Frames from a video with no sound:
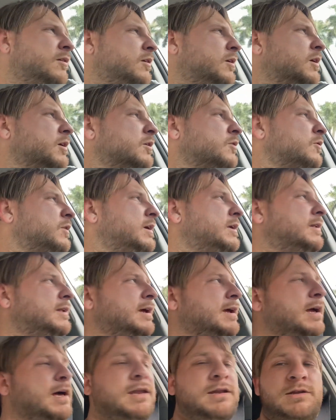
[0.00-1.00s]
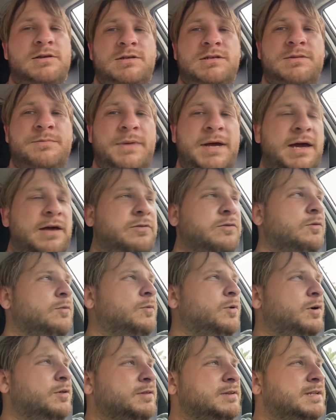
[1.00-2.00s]
hungry and they got to use the bathroom
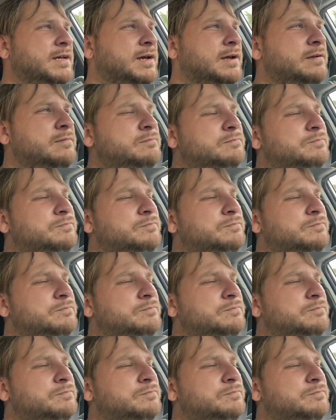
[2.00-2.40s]
all the time,